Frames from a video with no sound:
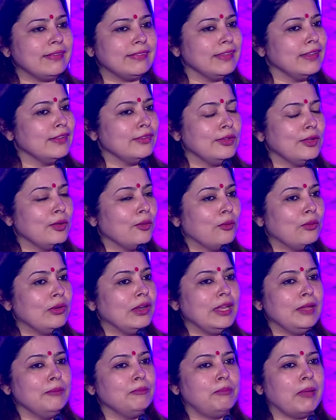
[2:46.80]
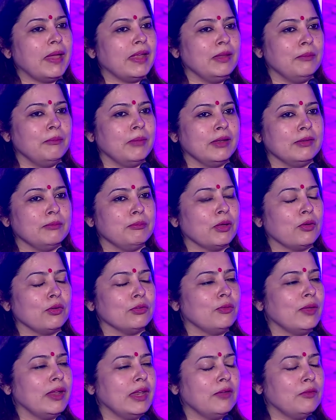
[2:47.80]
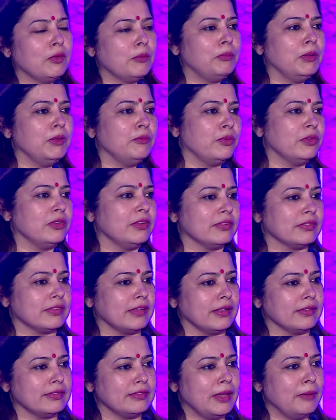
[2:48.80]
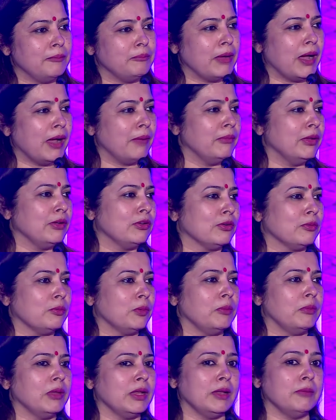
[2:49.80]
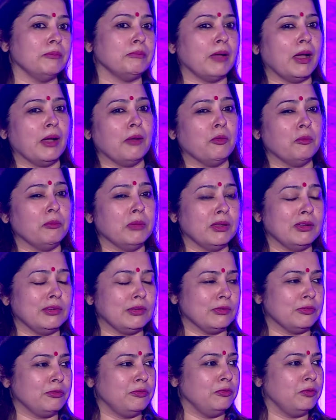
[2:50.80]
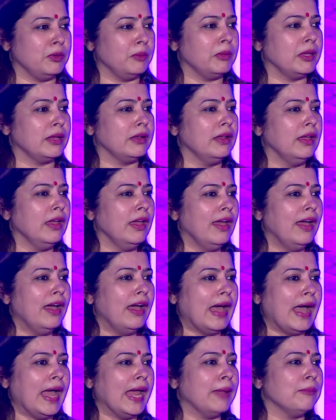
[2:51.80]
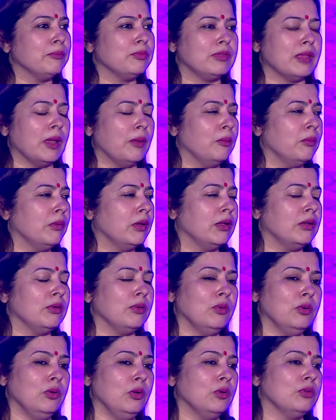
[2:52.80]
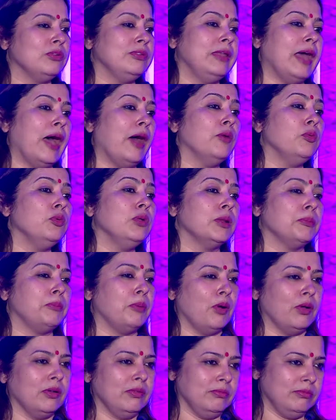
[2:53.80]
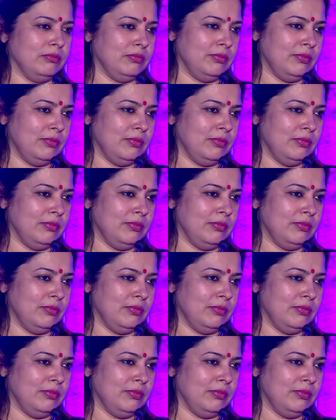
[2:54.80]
think the only impediment, because whenever people discuss empowerment of women, empowerment of women, I am someone who looks down upon